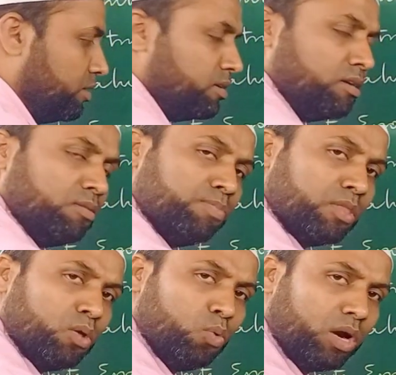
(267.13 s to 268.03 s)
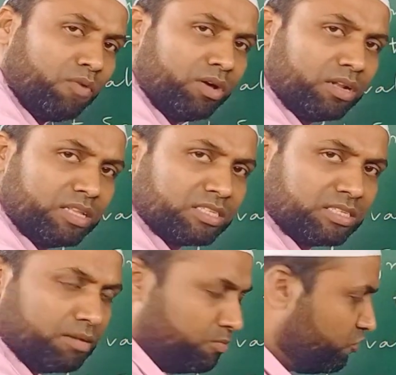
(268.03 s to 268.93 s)
Now whatever the
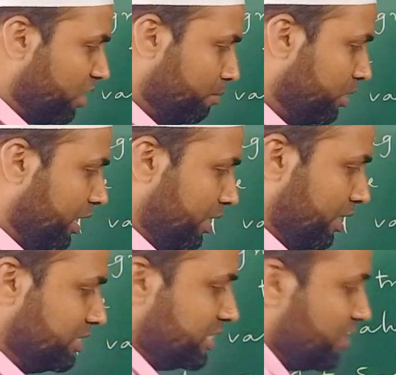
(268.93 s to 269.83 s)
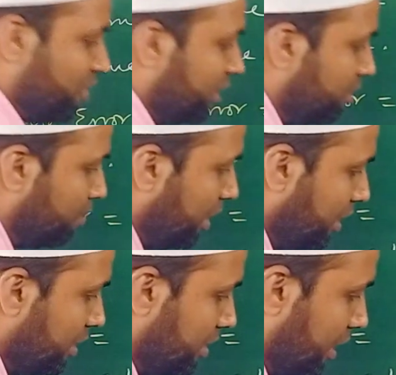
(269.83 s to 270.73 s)
sum we obtain is divided by
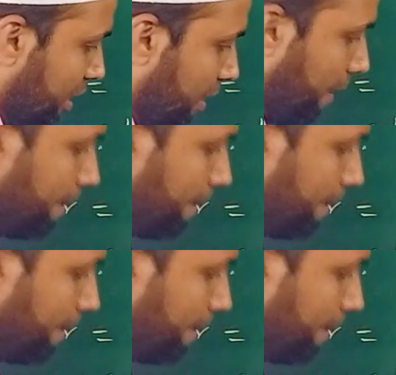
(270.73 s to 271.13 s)
n.